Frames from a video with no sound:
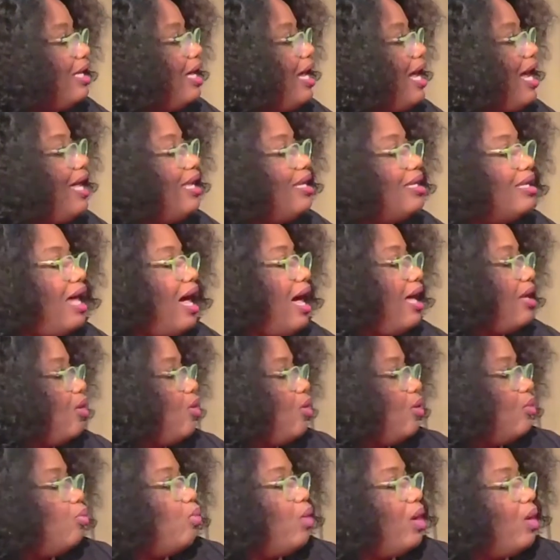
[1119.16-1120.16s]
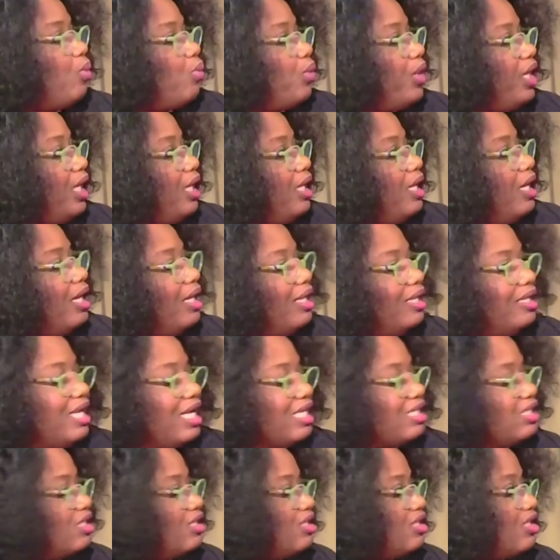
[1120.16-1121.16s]
and not on what we
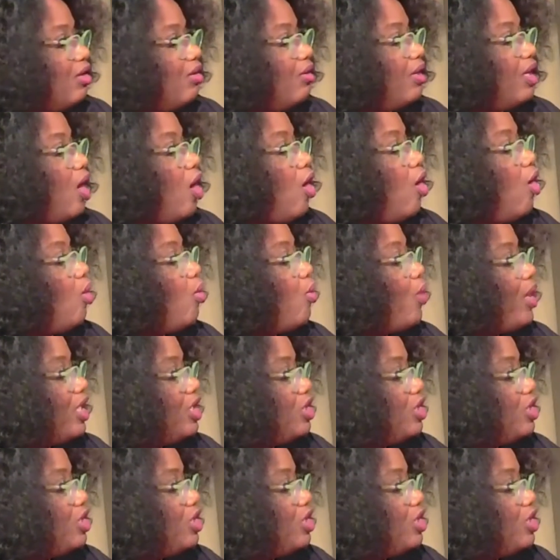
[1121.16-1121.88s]
necessarily always